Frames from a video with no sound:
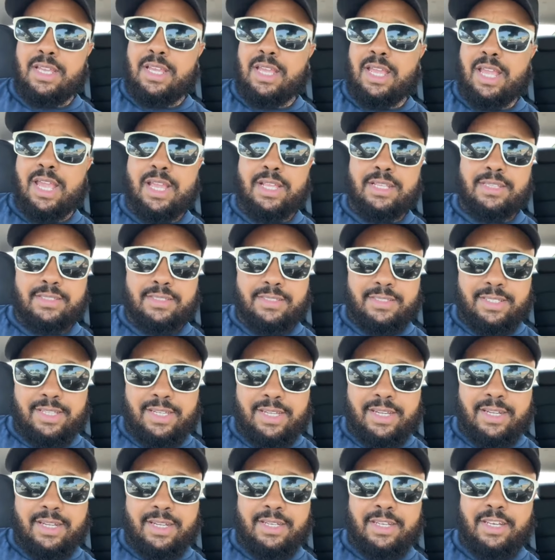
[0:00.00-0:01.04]
a
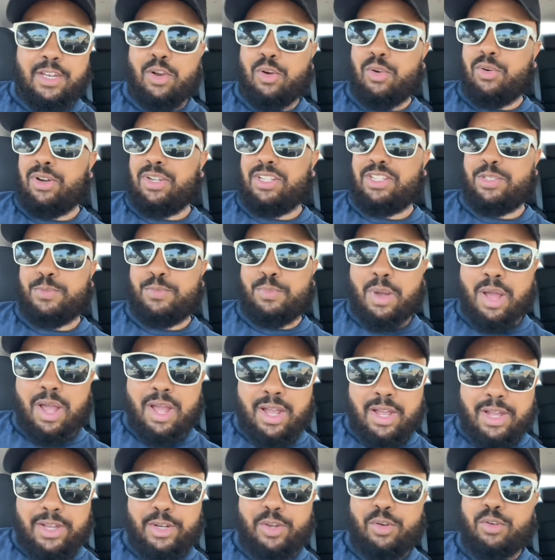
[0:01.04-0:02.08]
seat or a
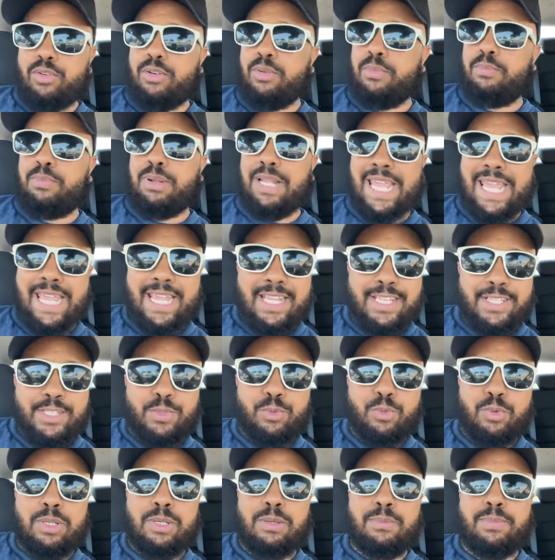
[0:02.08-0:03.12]
spot or a place
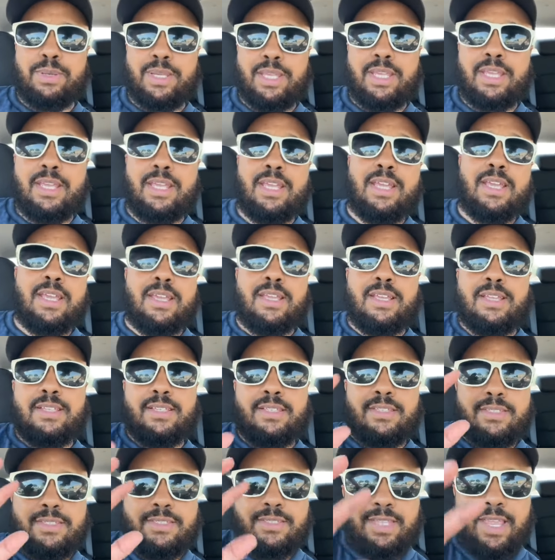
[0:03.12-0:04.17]
will be
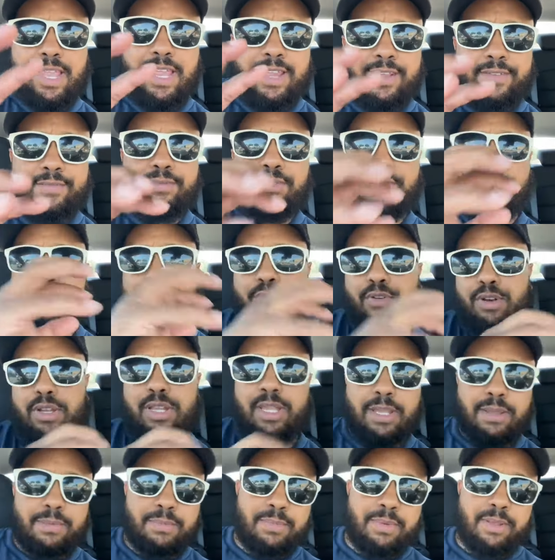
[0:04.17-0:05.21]
saved for
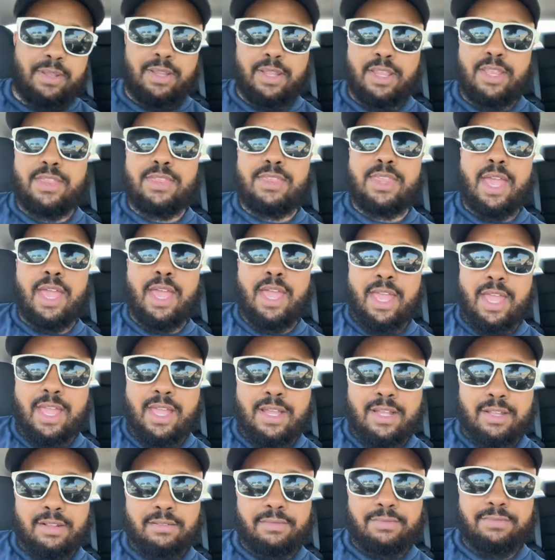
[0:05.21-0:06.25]
him in the
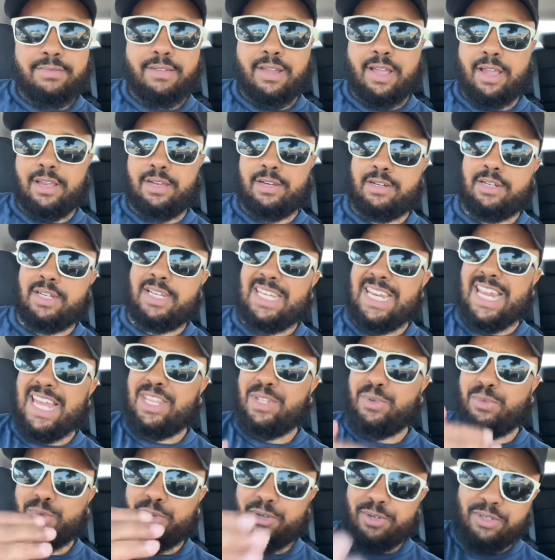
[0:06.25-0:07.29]
hellfire in
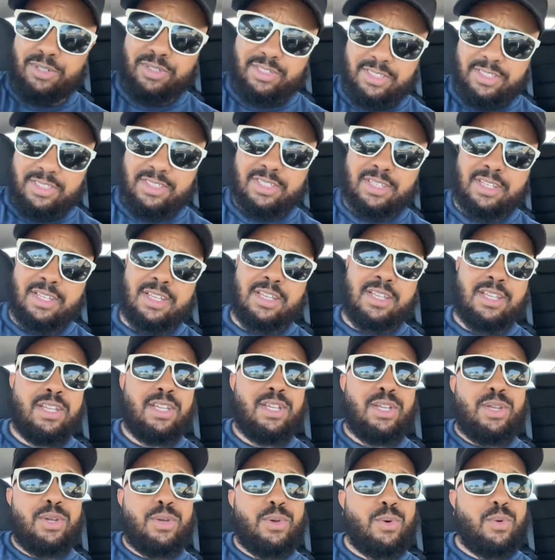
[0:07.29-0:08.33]
other words
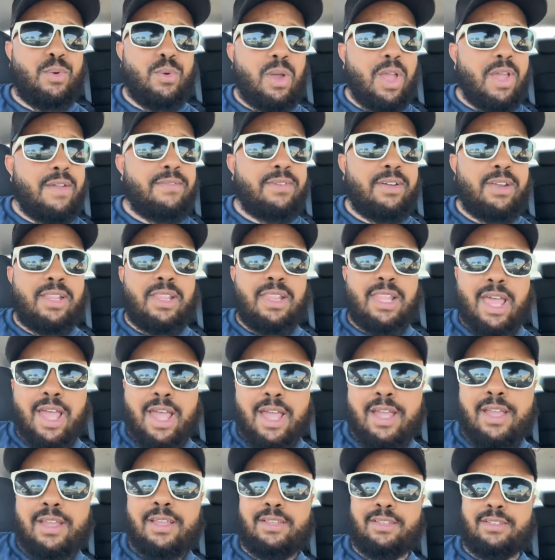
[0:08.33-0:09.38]
whoever
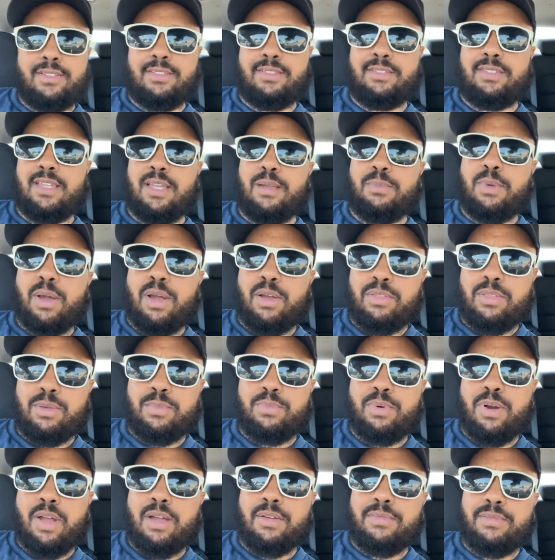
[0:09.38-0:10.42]
lies about the
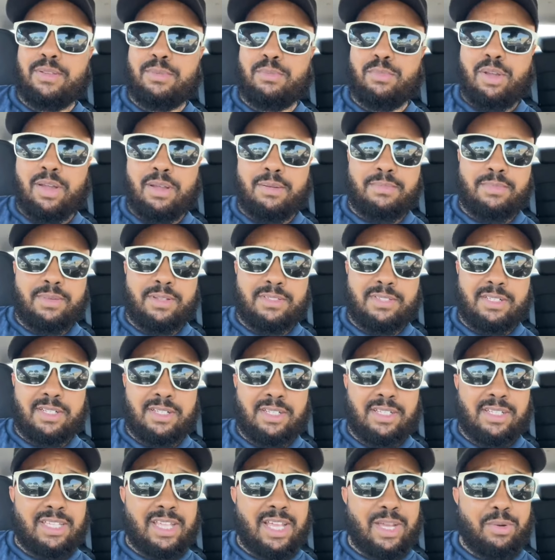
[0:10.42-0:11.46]
Prophet Muhammad
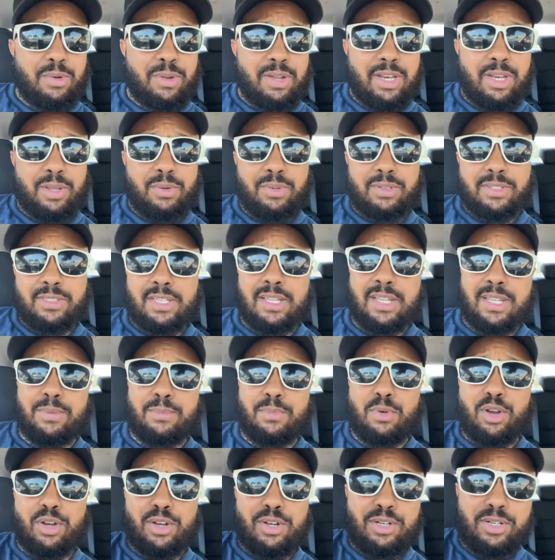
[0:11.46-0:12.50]
sallallahu alaihi wasallam
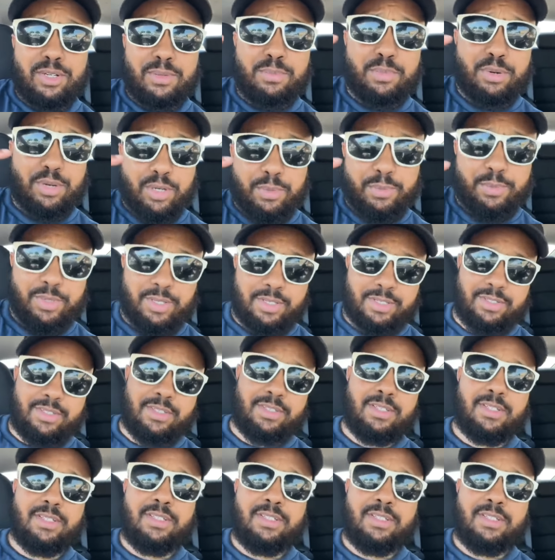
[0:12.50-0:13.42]
on purpose,